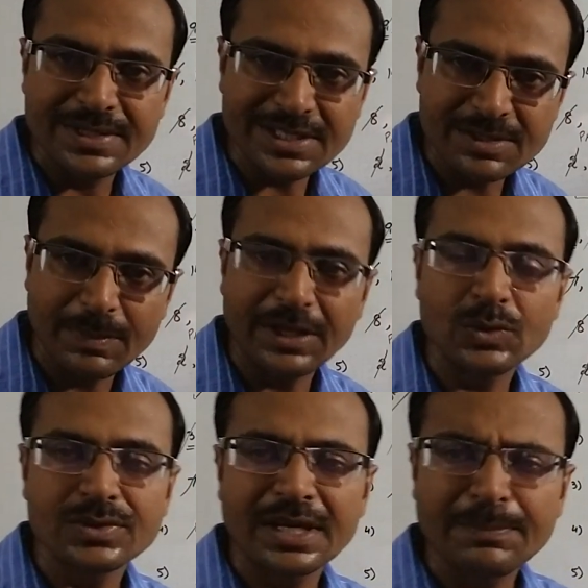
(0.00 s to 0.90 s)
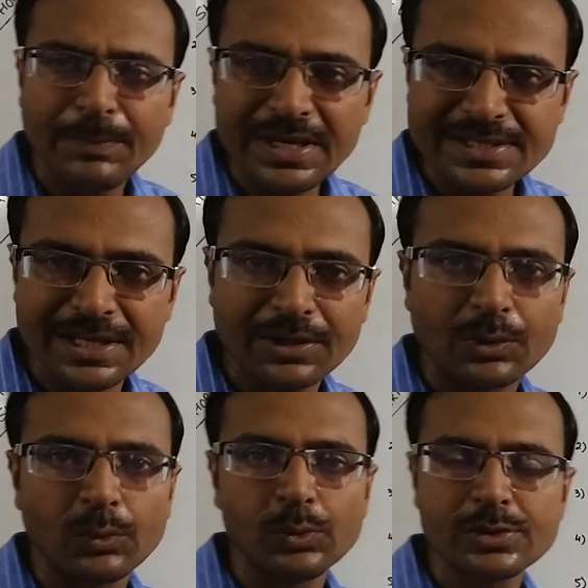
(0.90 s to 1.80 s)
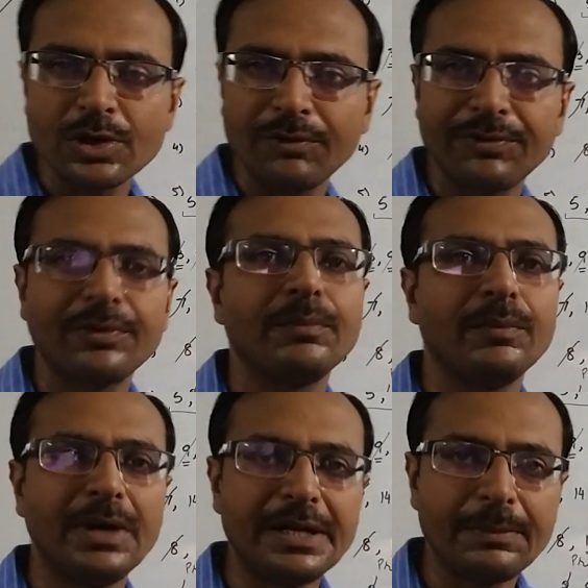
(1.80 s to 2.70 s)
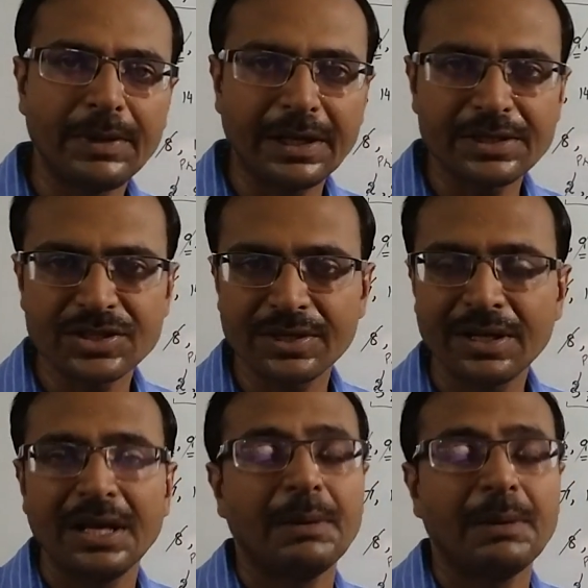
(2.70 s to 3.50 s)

just by using basic rules of multiplication,